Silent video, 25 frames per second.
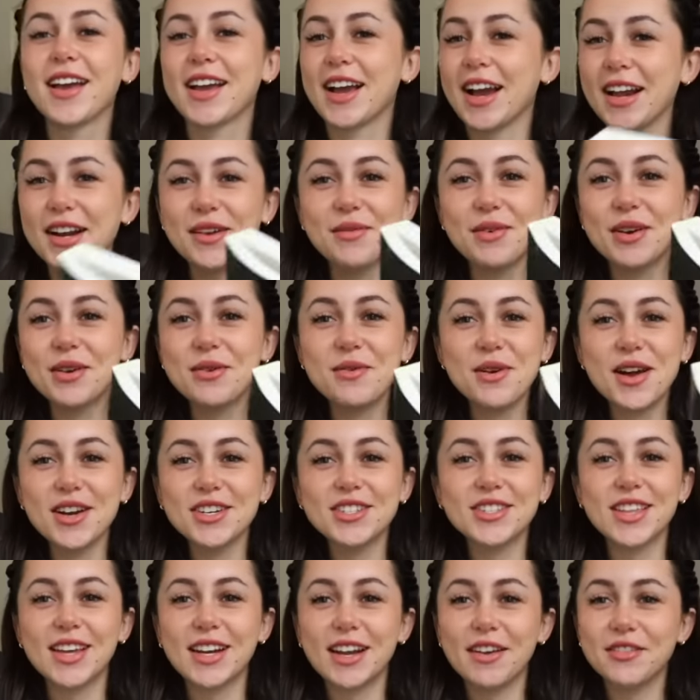I kind of want to
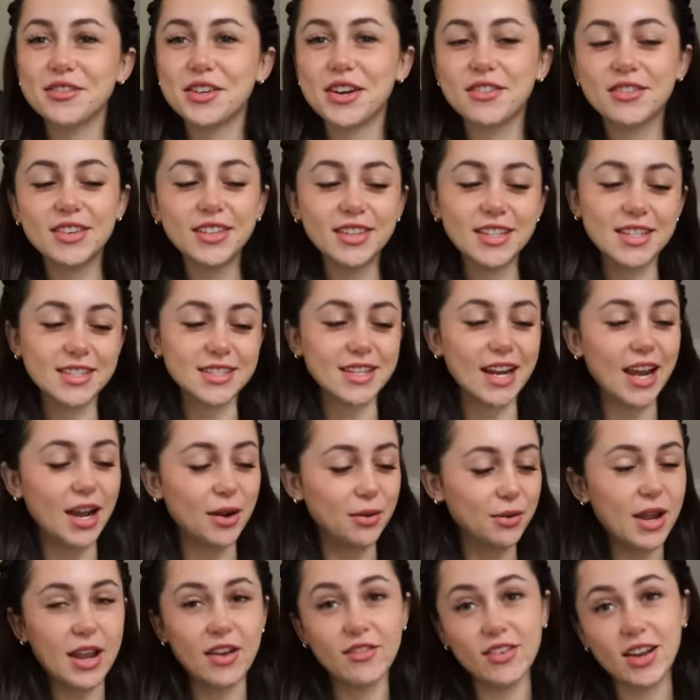watch that after I read this
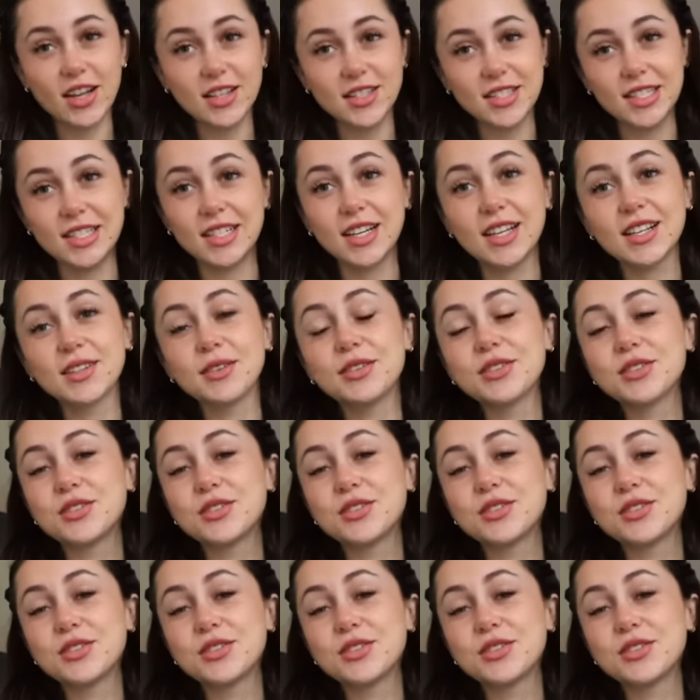now. I have not seen it.